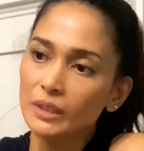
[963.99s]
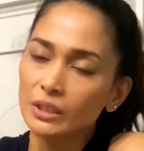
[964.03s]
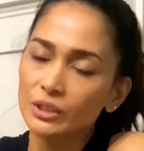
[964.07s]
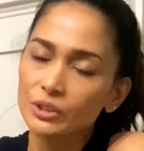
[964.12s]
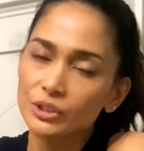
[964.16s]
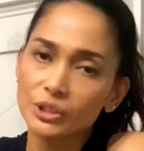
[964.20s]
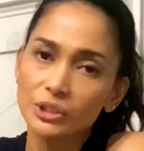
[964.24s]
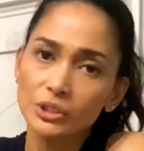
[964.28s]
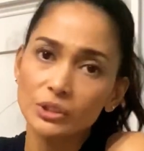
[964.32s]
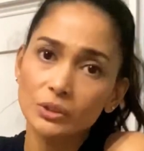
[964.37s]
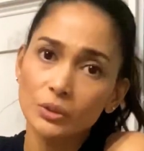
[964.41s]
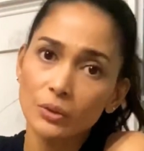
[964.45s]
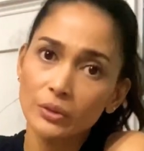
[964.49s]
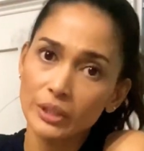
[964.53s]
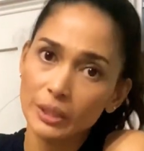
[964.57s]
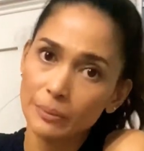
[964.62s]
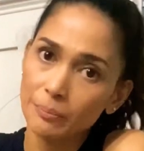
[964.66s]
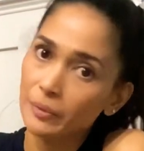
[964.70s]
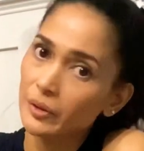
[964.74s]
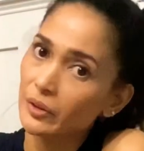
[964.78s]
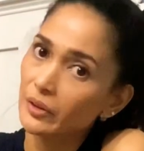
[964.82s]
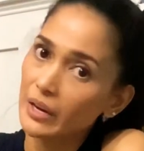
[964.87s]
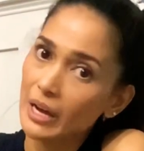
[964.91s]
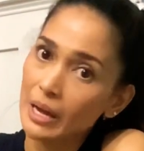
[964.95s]
just know the
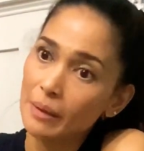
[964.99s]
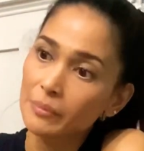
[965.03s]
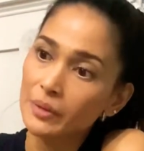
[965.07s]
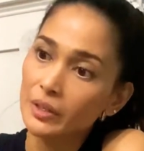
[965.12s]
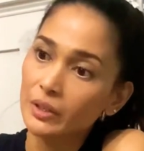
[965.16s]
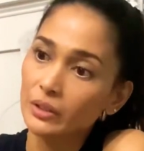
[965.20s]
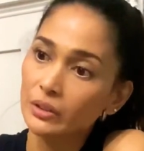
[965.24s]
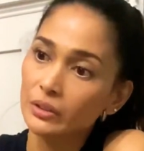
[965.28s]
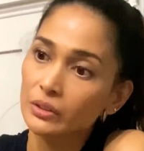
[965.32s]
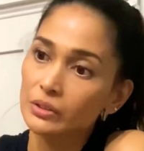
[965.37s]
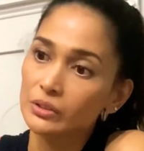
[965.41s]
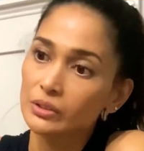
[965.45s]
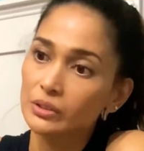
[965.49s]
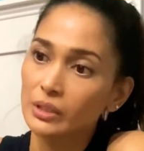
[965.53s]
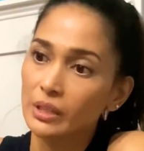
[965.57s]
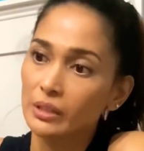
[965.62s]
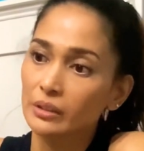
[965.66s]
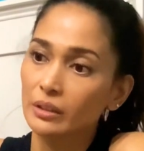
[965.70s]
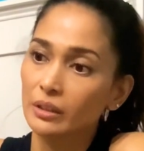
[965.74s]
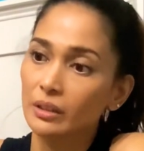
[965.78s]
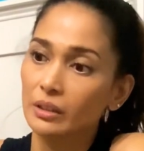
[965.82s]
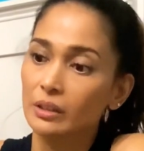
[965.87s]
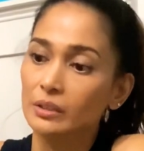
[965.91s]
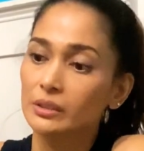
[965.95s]
parameters and
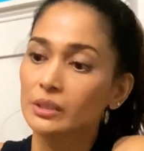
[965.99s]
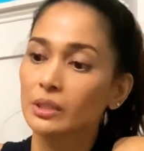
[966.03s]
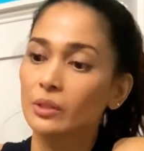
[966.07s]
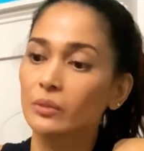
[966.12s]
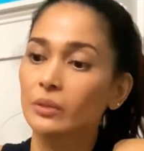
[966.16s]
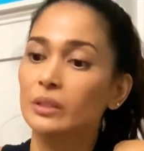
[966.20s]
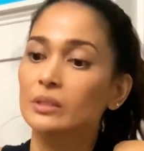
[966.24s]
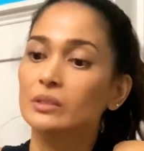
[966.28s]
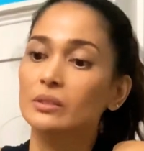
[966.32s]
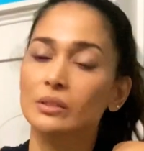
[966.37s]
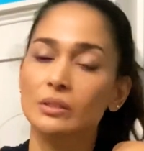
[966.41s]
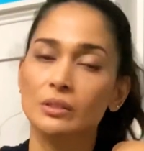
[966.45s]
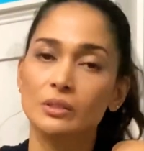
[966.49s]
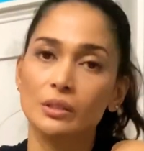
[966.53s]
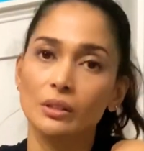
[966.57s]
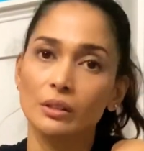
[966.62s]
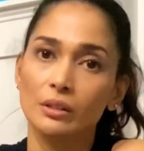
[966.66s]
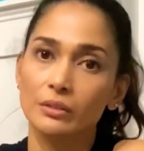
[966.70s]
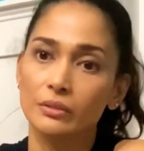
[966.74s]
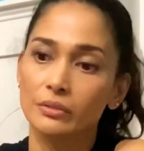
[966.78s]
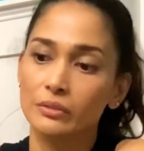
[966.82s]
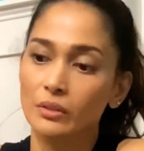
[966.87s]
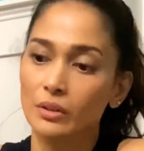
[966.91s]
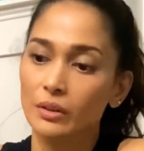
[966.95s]
the consequences
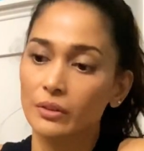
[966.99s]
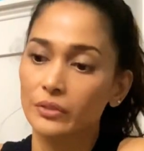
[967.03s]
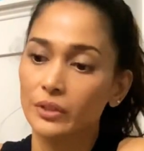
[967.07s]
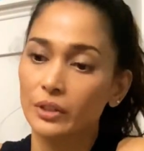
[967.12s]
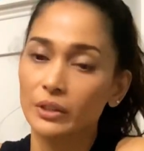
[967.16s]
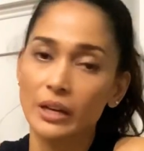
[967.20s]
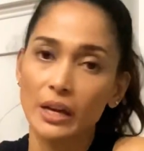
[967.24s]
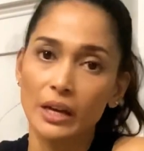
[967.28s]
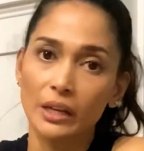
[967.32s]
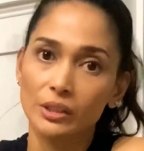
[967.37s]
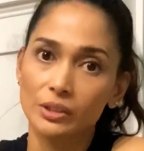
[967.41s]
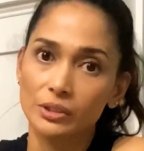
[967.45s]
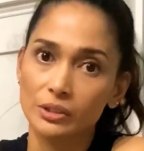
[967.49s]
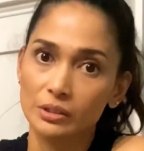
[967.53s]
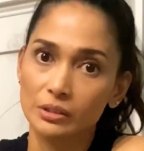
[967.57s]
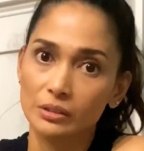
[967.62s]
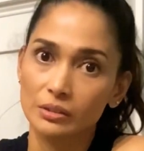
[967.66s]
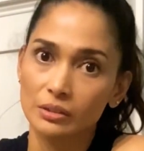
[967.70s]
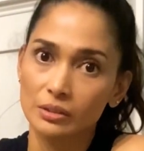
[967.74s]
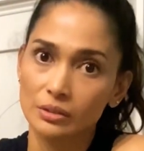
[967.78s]
of your action,